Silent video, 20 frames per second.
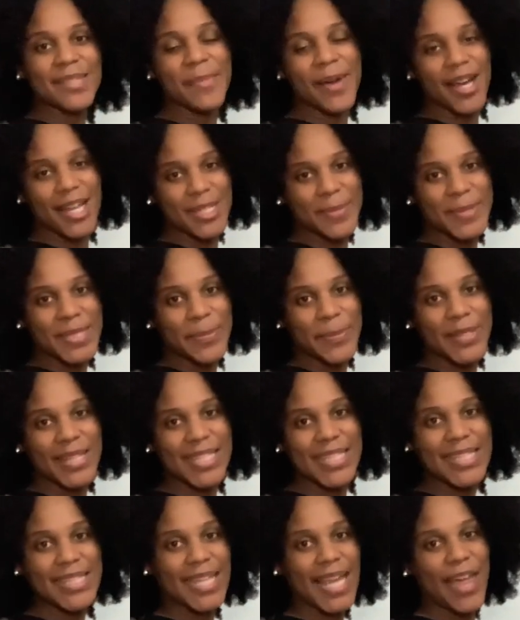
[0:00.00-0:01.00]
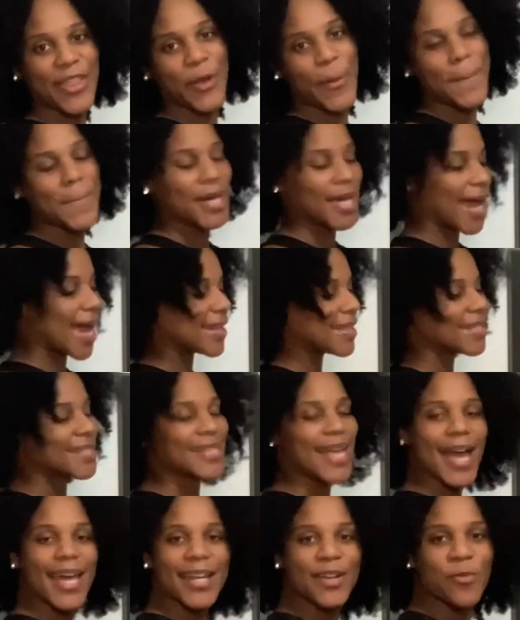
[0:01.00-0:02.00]
my husband to put this together, but I
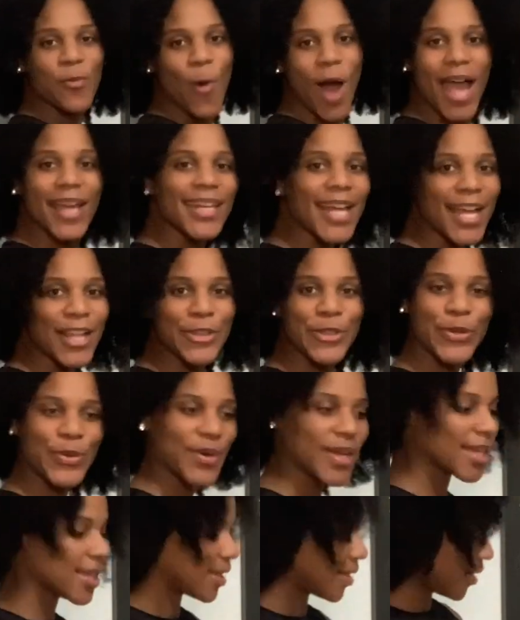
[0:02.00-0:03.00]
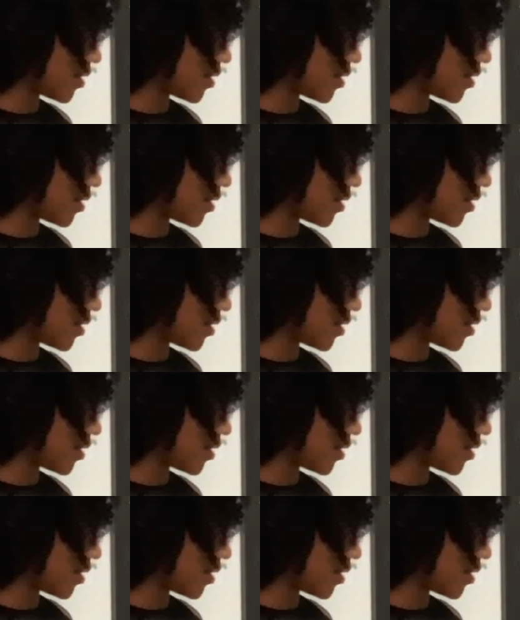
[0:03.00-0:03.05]
decided why not do it